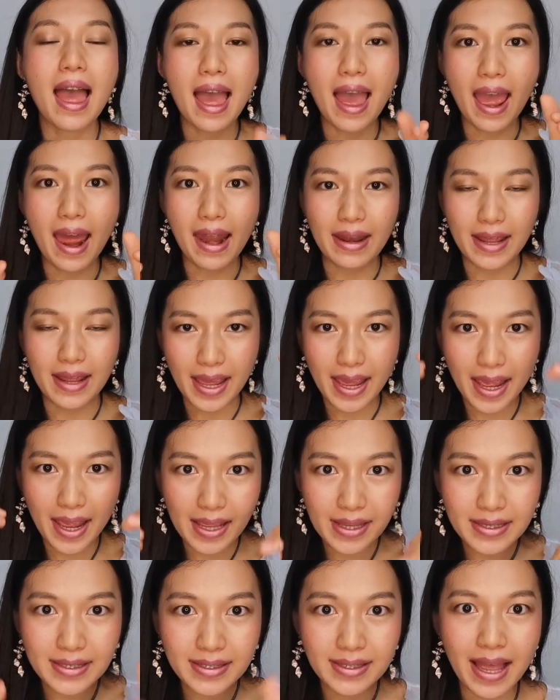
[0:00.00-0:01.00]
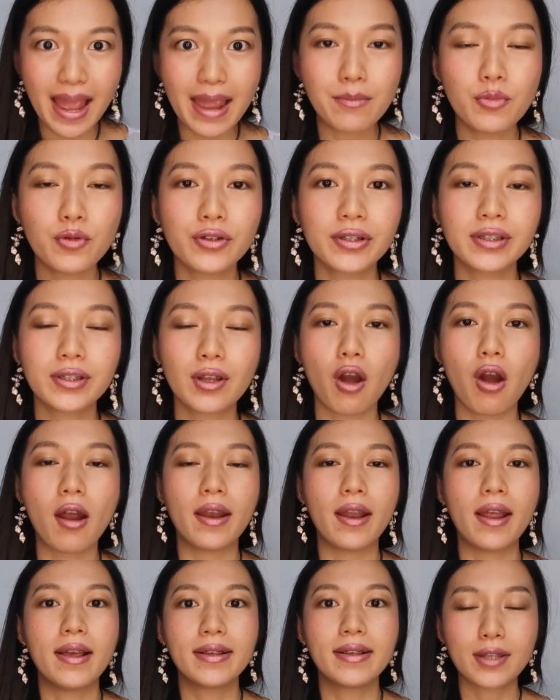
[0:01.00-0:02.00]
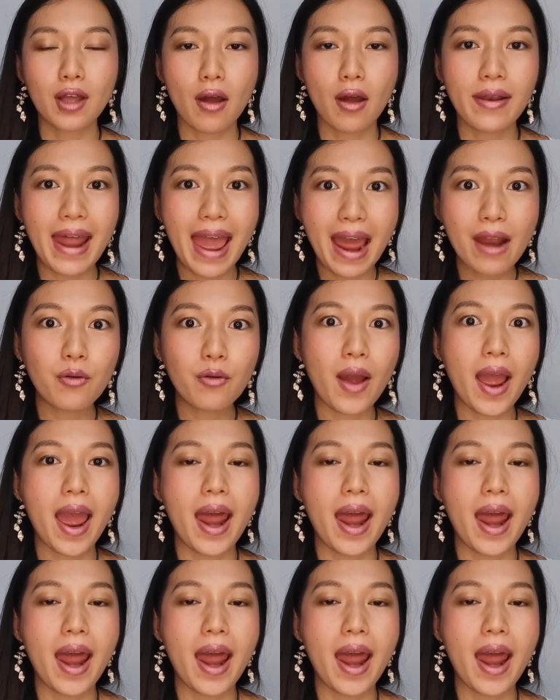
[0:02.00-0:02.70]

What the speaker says: and inside moonstone, so that